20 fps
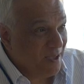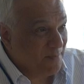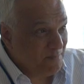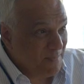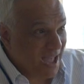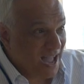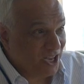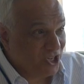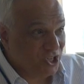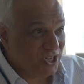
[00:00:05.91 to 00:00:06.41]

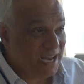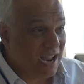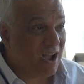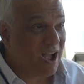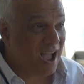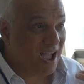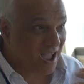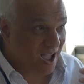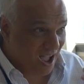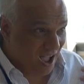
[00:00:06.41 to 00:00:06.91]
imagine.
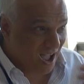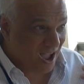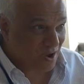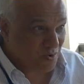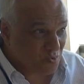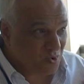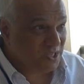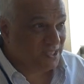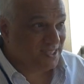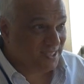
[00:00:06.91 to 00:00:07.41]
Now, I
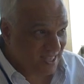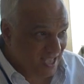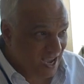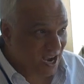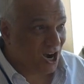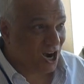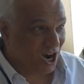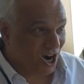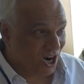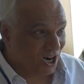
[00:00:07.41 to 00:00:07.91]
was
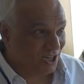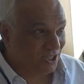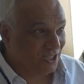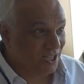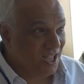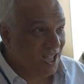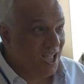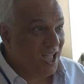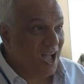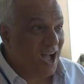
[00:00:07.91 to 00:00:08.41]
there.
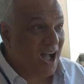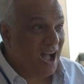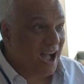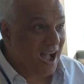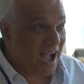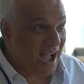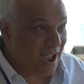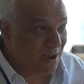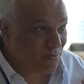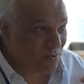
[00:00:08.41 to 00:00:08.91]

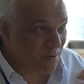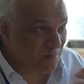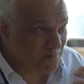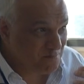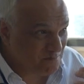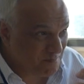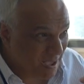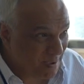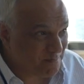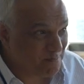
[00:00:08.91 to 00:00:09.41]
I
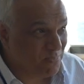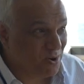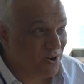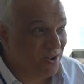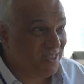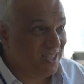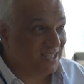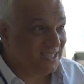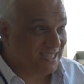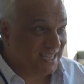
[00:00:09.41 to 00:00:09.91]

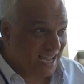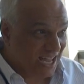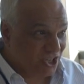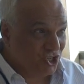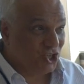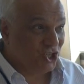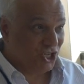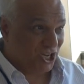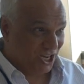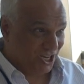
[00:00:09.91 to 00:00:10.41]
remember the
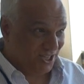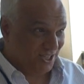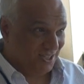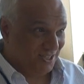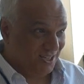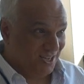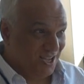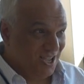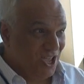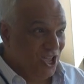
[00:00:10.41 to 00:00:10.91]
tension.
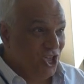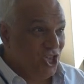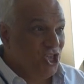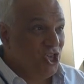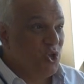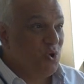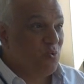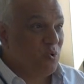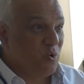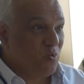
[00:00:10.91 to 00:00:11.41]

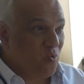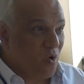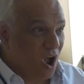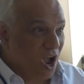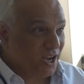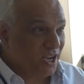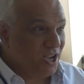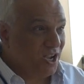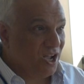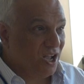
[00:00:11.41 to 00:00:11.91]
You were
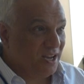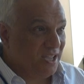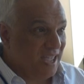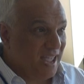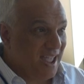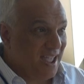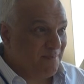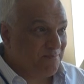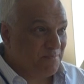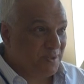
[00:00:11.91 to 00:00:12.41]
walking on
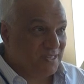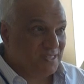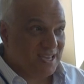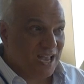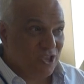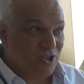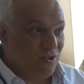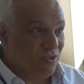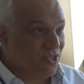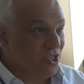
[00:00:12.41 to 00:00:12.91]
campus
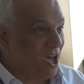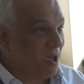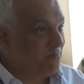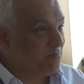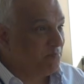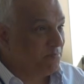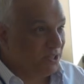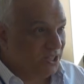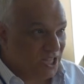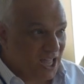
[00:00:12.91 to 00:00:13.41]
and you
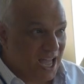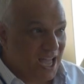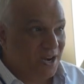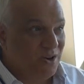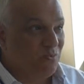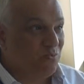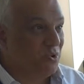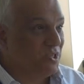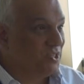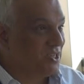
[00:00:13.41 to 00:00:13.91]
thought
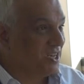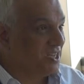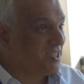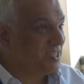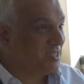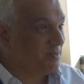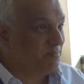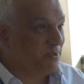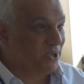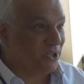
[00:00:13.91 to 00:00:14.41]
blood was going to
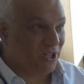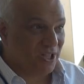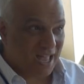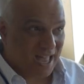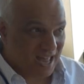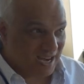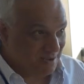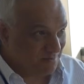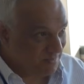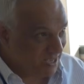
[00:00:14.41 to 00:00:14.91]
spill
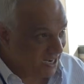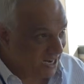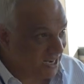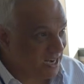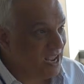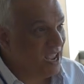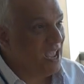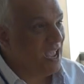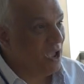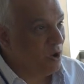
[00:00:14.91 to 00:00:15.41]
any
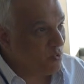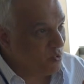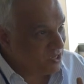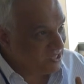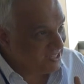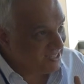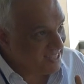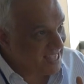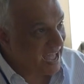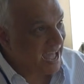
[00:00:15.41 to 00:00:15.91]
minute. It
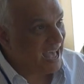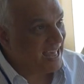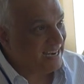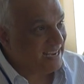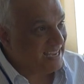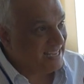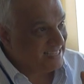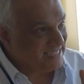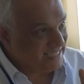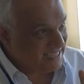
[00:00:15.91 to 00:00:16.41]
was that
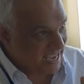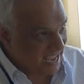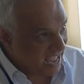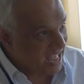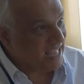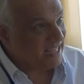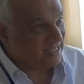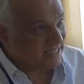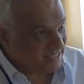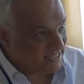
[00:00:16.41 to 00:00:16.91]

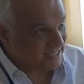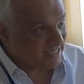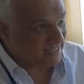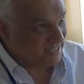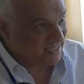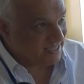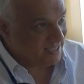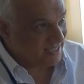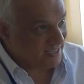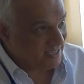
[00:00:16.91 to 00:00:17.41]

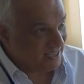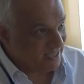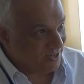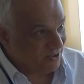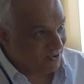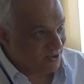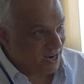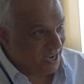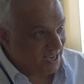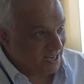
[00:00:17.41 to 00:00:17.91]
intense,
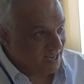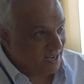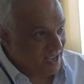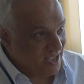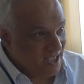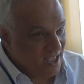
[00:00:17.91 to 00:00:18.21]
right?